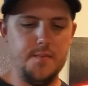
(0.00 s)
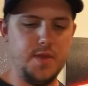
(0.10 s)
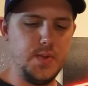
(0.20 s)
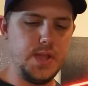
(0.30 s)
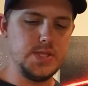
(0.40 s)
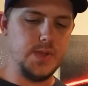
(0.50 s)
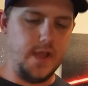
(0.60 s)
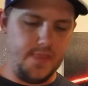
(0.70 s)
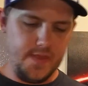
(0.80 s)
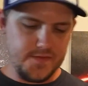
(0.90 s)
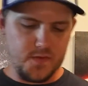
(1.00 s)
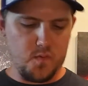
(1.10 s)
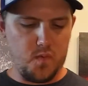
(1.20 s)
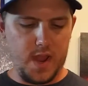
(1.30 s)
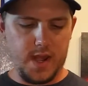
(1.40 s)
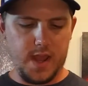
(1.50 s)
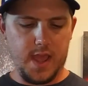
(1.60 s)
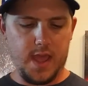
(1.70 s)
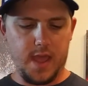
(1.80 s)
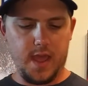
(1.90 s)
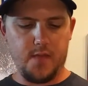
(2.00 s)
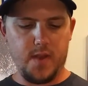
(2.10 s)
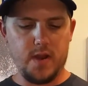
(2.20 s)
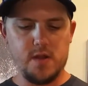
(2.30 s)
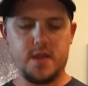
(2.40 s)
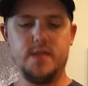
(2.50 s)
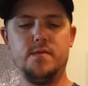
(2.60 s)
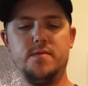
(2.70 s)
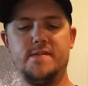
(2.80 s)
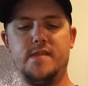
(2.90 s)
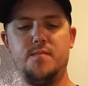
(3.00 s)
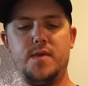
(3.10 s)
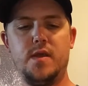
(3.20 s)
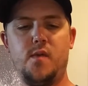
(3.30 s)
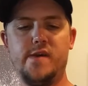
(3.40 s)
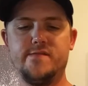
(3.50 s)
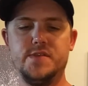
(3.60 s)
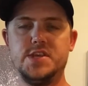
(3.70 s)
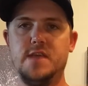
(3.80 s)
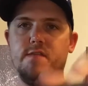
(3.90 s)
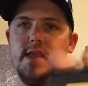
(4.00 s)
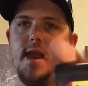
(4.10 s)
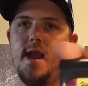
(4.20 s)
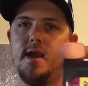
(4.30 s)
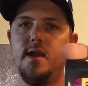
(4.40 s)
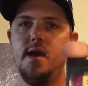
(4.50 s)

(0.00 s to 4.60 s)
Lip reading: But we also have this Ren Hawk and Stimpy Quest for the Shaven Yak.